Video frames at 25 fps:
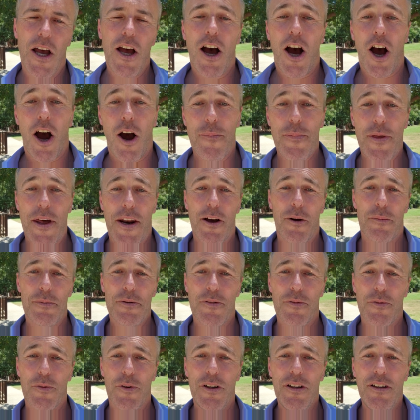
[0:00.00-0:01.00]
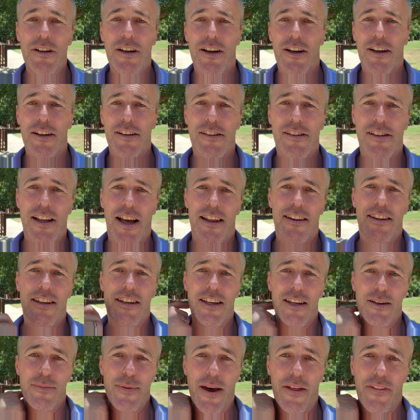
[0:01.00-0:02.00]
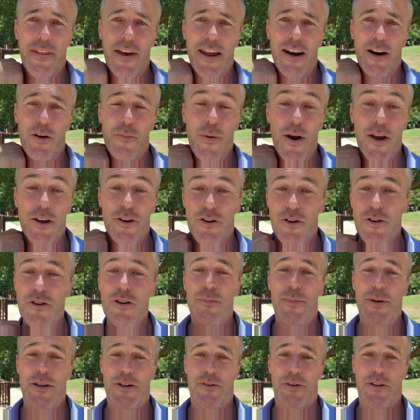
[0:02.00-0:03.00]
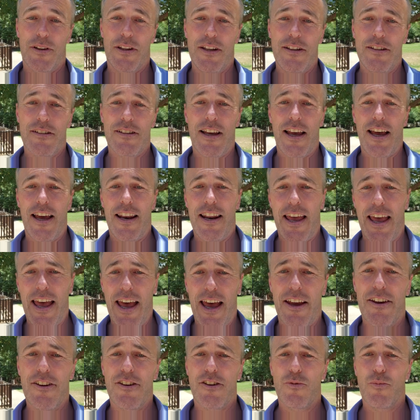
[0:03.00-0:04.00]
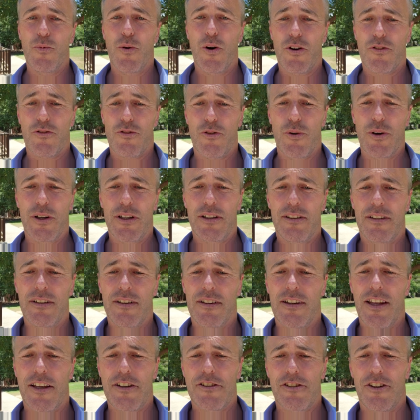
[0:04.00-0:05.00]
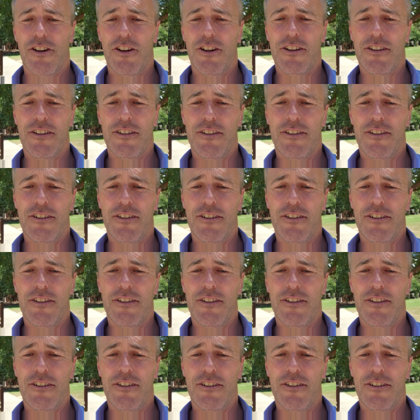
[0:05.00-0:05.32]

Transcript: I hope that helps everyone. Start thinking about that and where you can be doing this and how you can work through it. Thanks a lot.